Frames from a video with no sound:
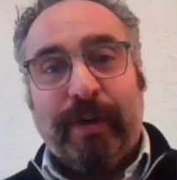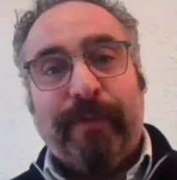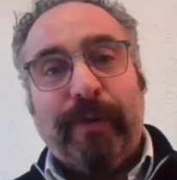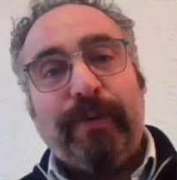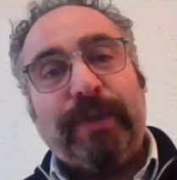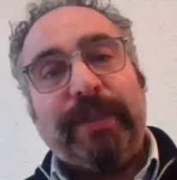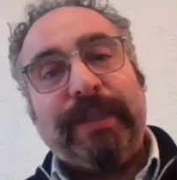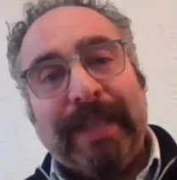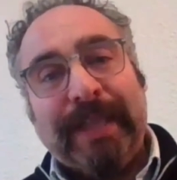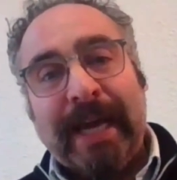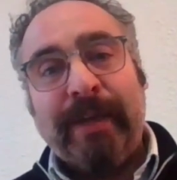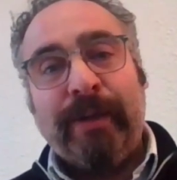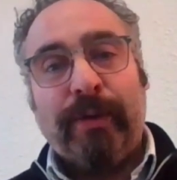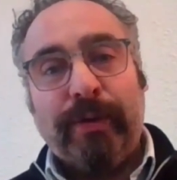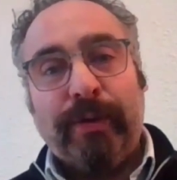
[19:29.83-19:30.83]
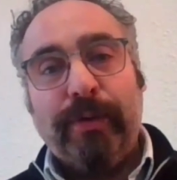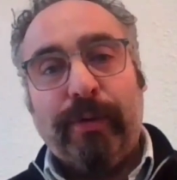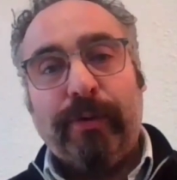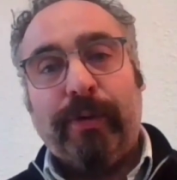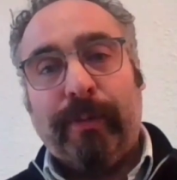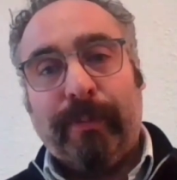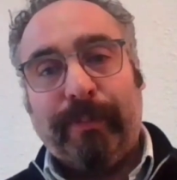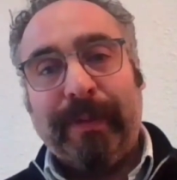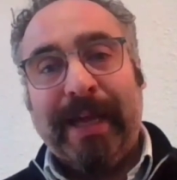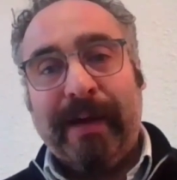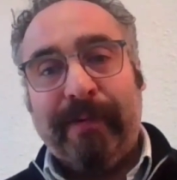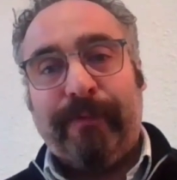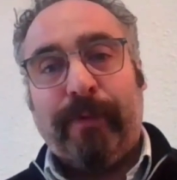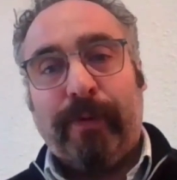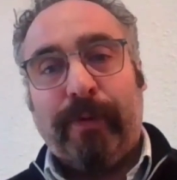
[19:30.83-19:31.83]
And if you stand on your own
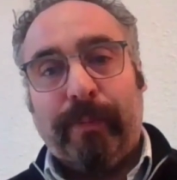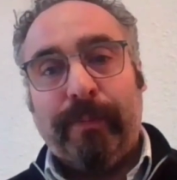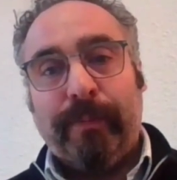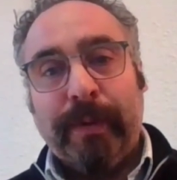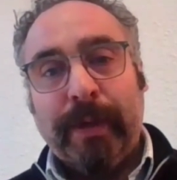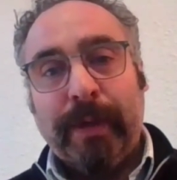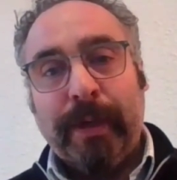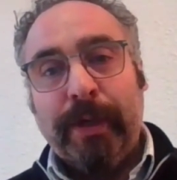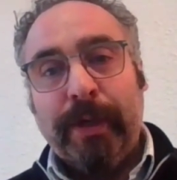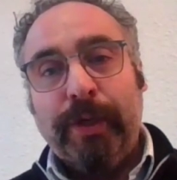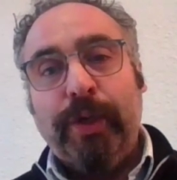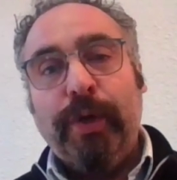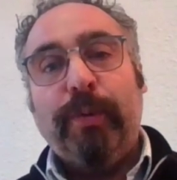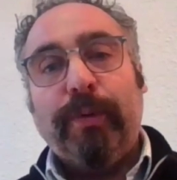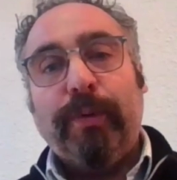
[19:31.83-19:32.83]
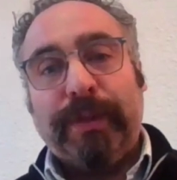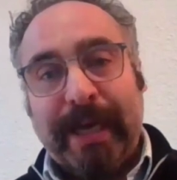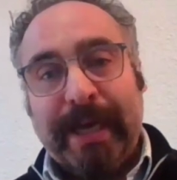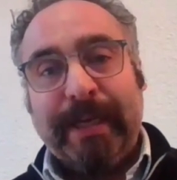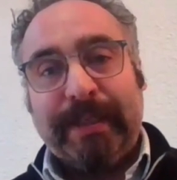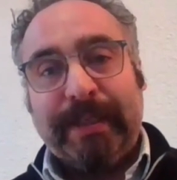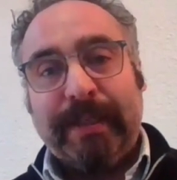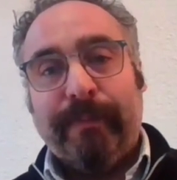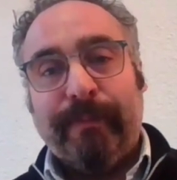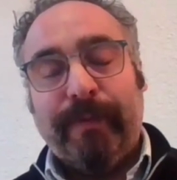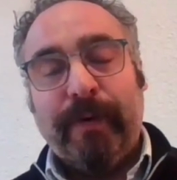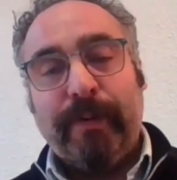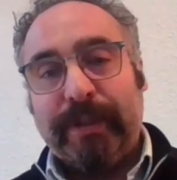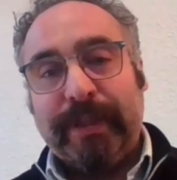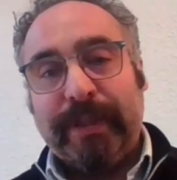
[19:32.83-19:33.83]
platform, you will take some
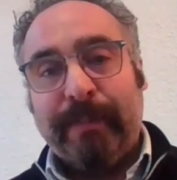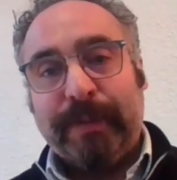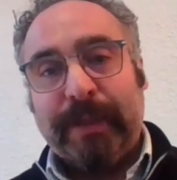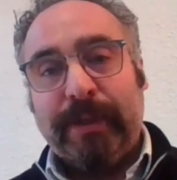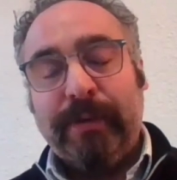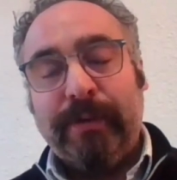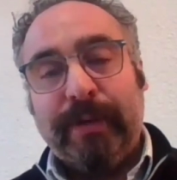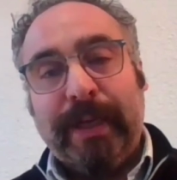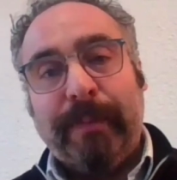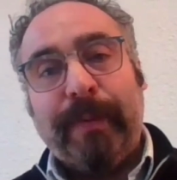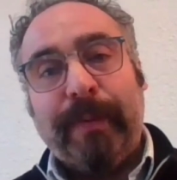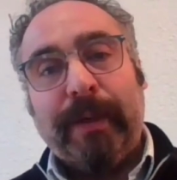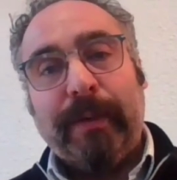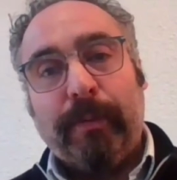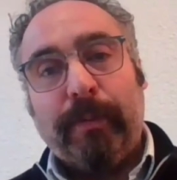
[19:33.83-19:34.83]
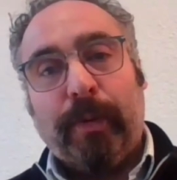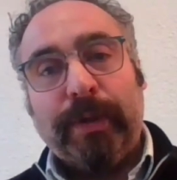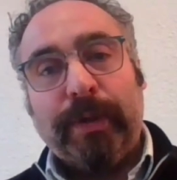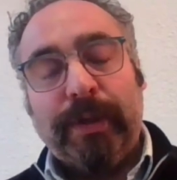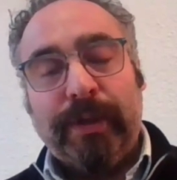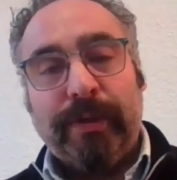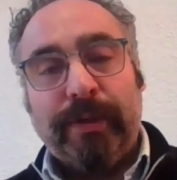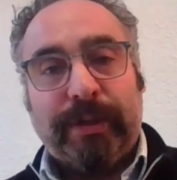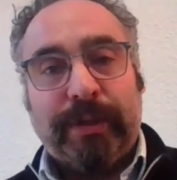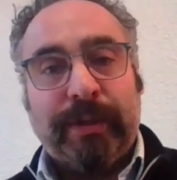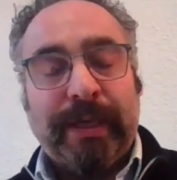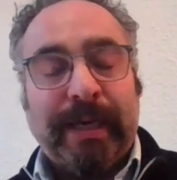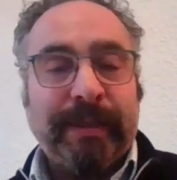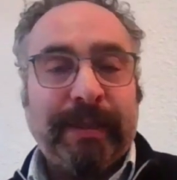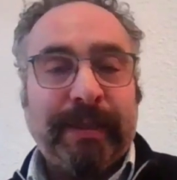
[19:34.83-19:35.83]
votes, absolutely. But what are your
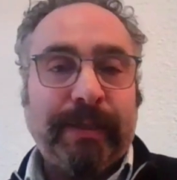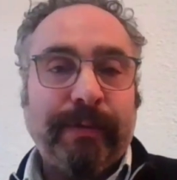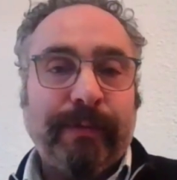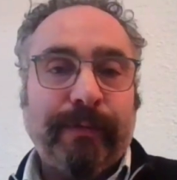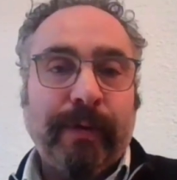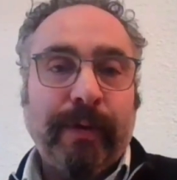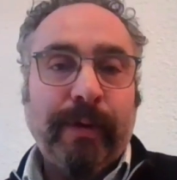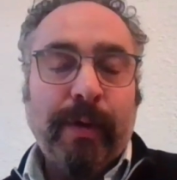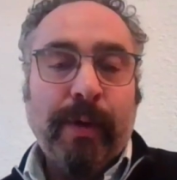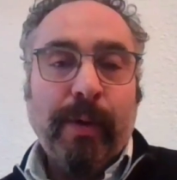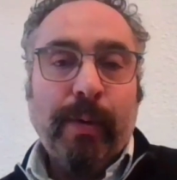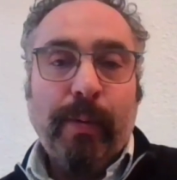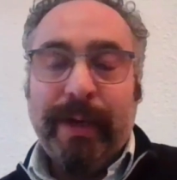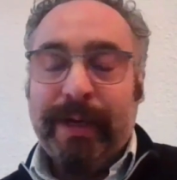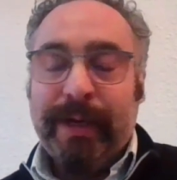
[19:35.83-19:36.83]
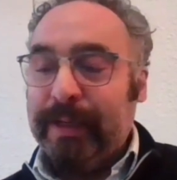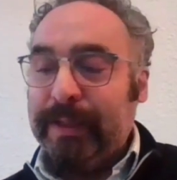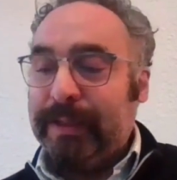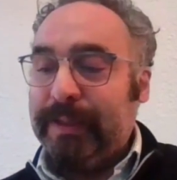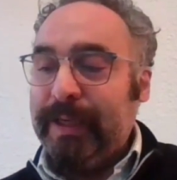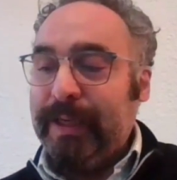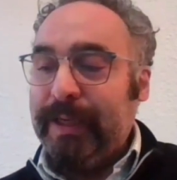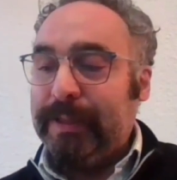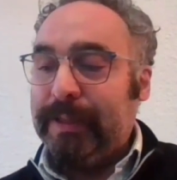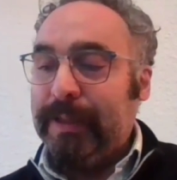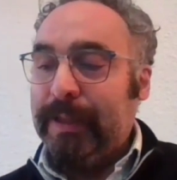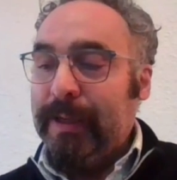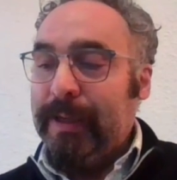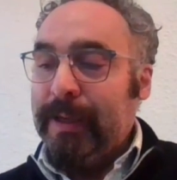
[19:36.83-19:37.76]
chances of winning the seat?